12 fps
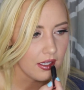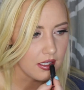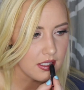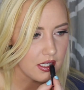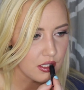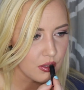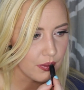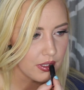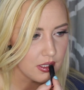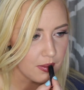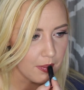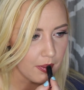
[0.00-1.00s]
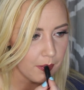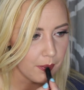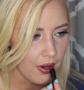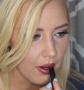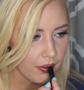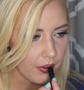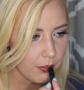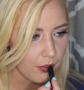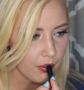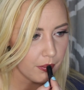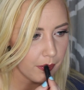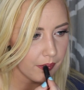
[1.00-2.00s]
and takes away some of the brown that
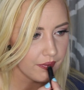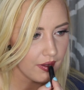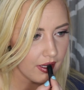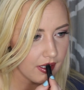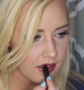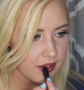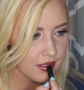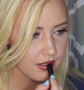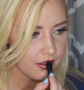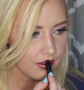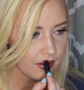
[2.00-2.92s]
WHIRL provides.